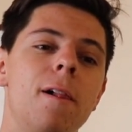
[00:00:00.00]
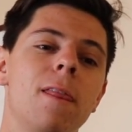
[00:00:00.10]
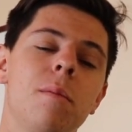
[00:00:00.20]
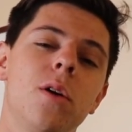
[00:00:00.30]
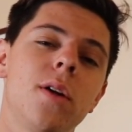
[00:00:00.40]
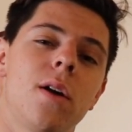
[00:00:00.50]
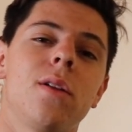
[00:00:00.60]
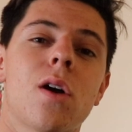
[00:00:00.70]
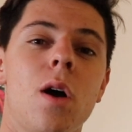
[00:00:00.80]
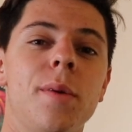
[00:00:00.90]
let me know down
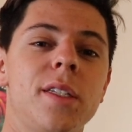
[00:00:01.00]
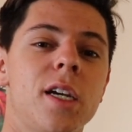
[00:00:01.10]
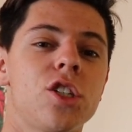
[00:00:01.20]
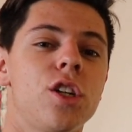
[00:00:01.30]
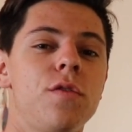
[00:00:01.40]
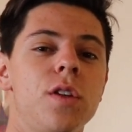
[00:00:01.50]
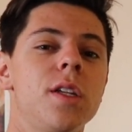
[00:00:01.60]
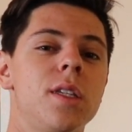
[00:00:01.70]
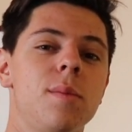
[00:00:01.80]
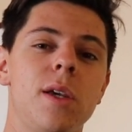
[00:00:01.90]
in the comment section if you
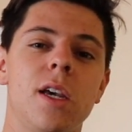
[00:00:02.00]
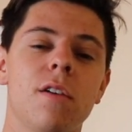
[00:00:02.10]
did see me.